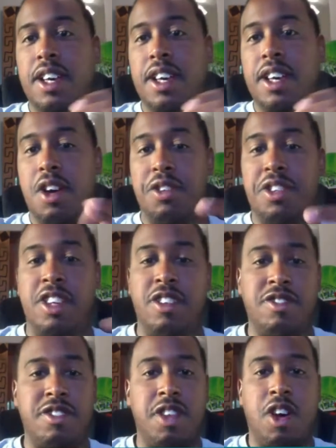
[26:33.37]
You know,
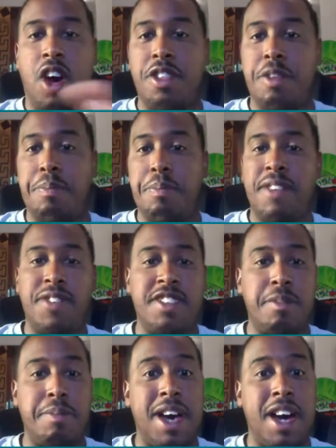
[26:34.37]
here's all the benefits
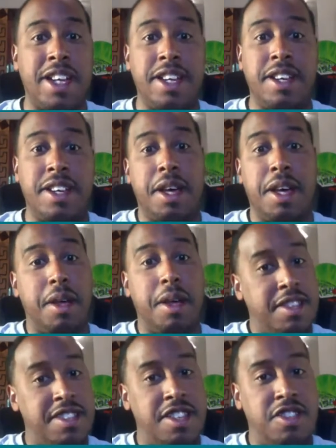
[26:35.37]
about it.
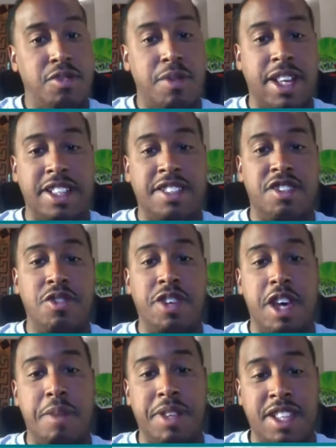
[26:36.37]
Send it directly to
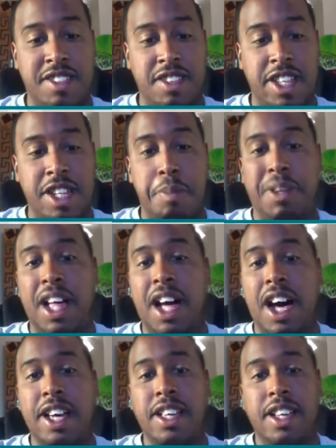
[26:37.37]
him, and it's in a blog.